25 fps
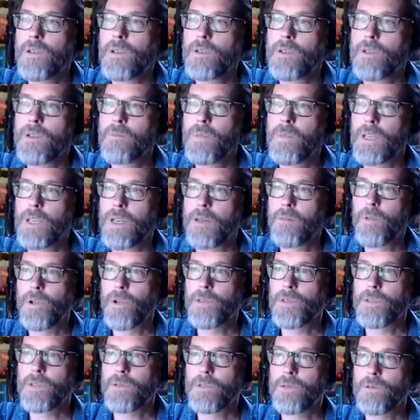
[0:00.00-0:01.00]
be able
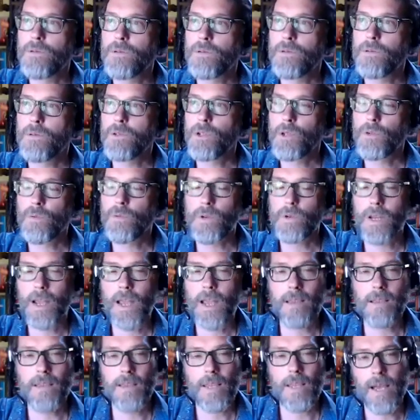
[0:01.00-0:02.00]
to
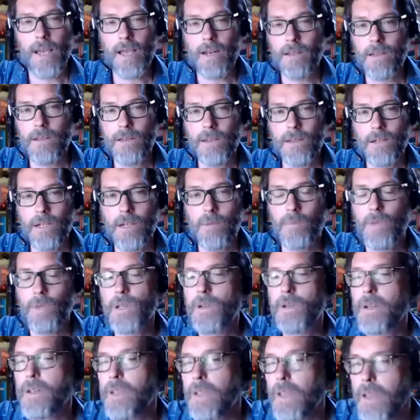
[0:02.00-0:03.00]
create that in their
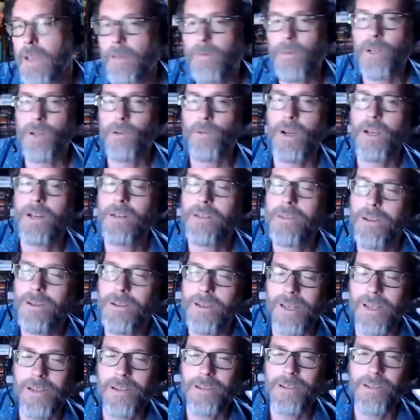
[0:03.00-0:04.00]
community. I have
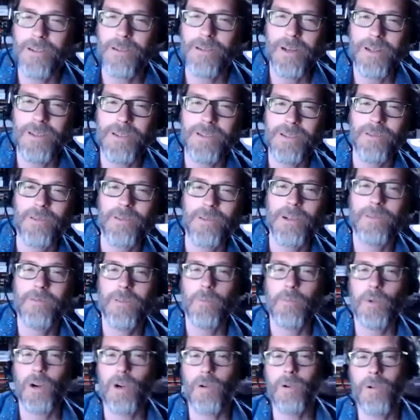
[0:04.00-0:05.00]
here's a great story
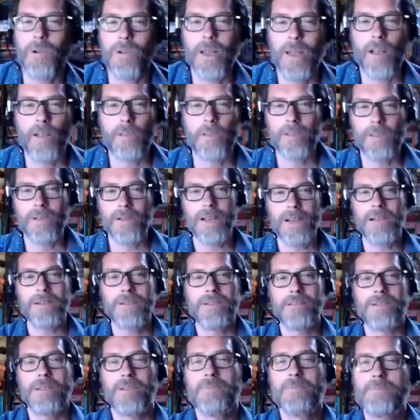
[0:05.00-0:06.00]
from our whole health class.
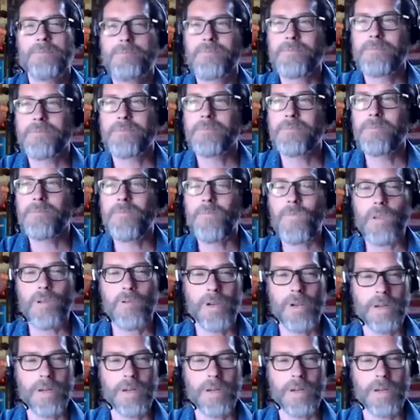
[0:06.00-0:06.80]
So we had a